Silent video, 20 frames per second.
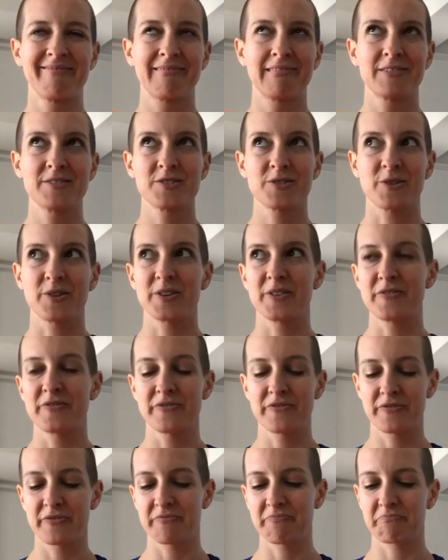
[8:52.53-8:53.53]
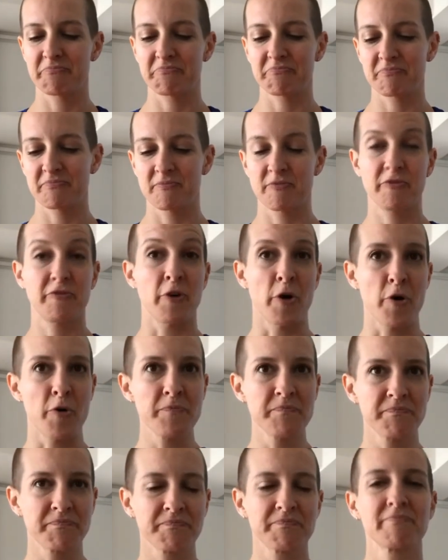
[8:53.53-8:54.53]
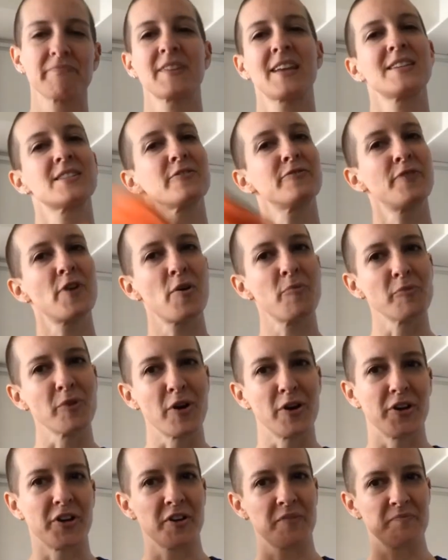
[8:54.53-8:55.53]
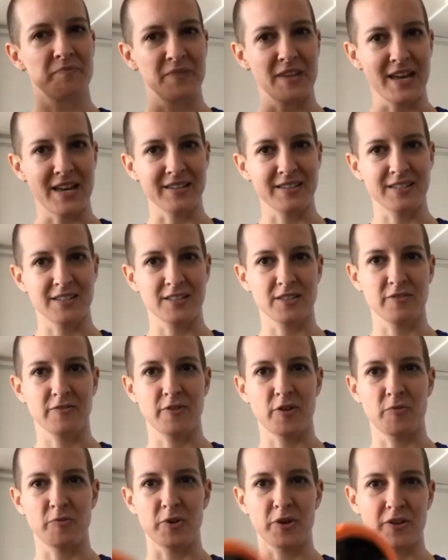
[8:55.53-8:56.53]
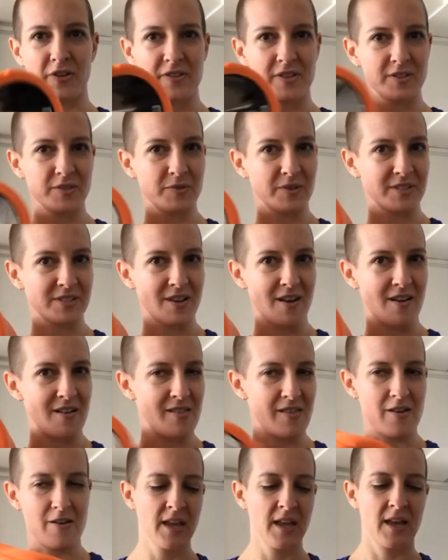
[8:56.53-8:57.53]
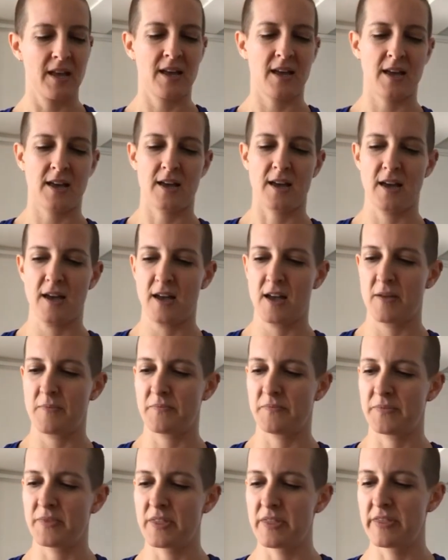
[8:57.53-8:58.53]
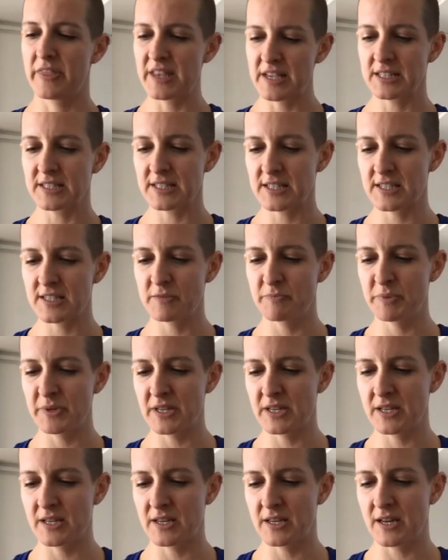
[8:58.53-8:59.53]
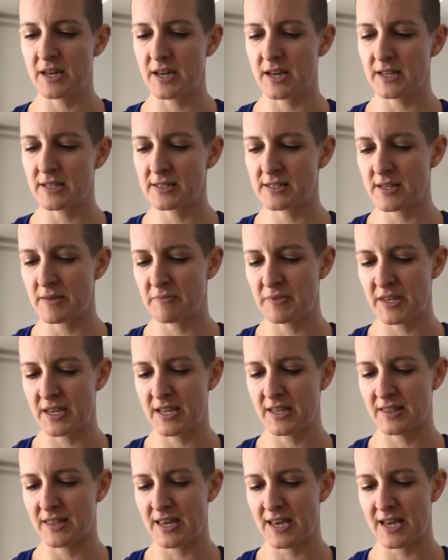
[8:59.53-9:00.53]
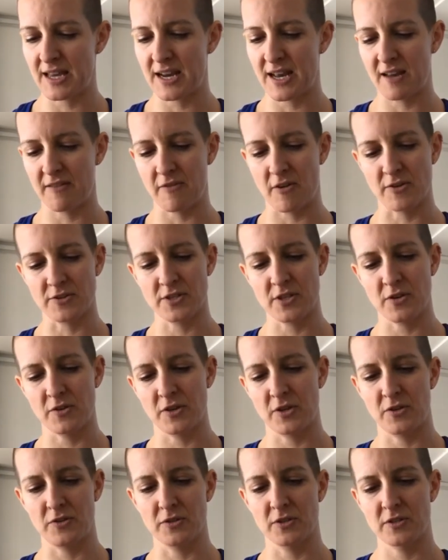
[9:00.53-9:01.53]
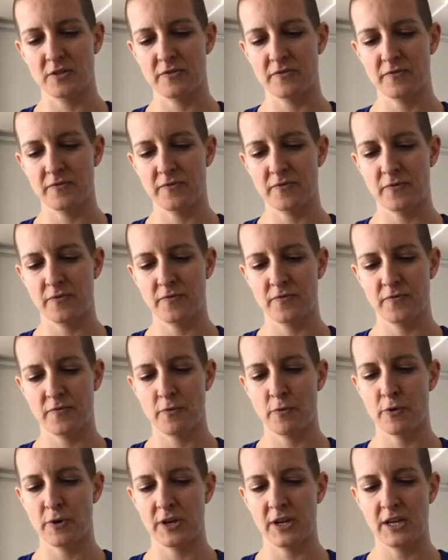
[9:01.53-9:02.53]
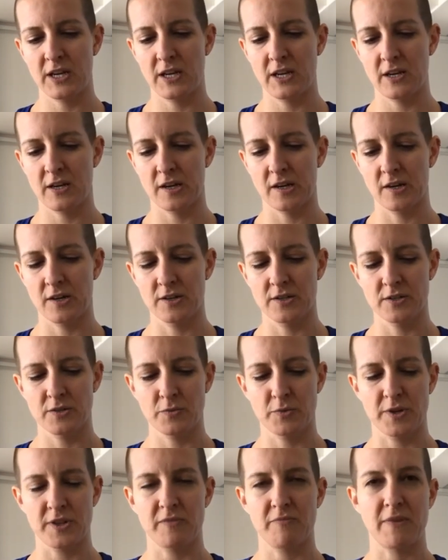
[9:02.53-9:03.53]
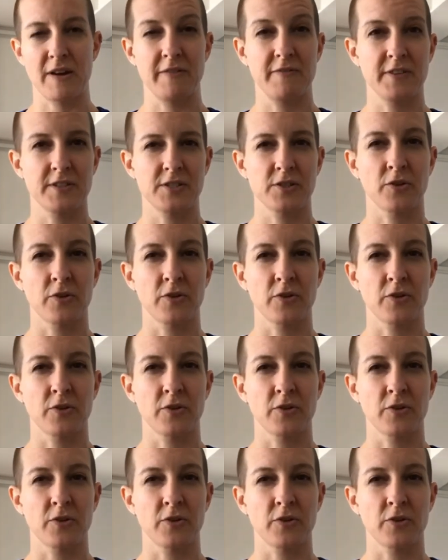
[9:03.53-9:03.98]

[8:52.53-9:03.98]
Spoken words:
sort of foam. It's a foam roller. Yes, it's a foam roller. This one's hollow. This has been something that I've also used for years with my physical